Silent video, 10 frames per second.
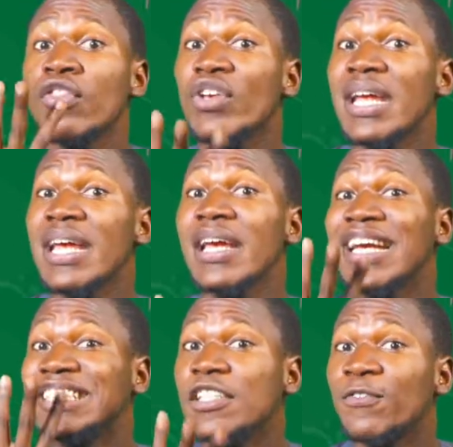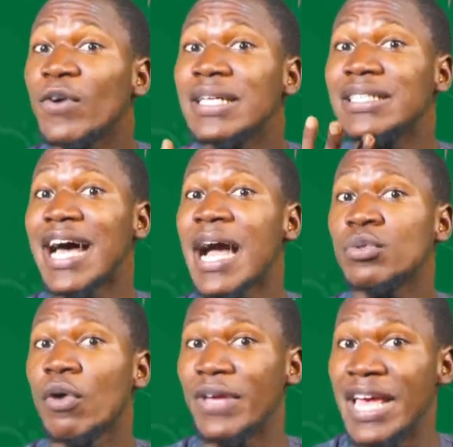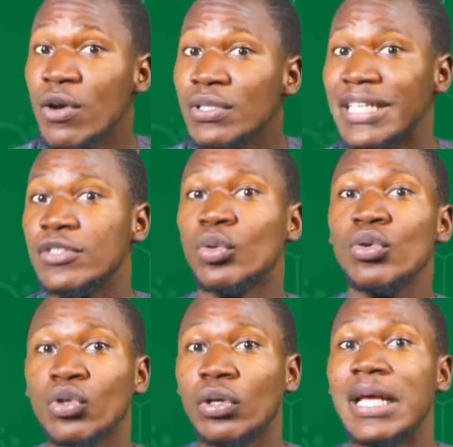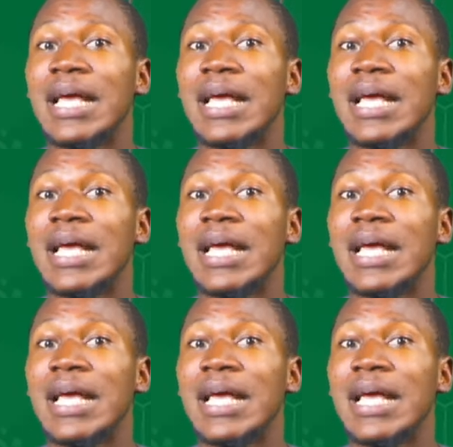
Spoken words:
three different types of ions in solution,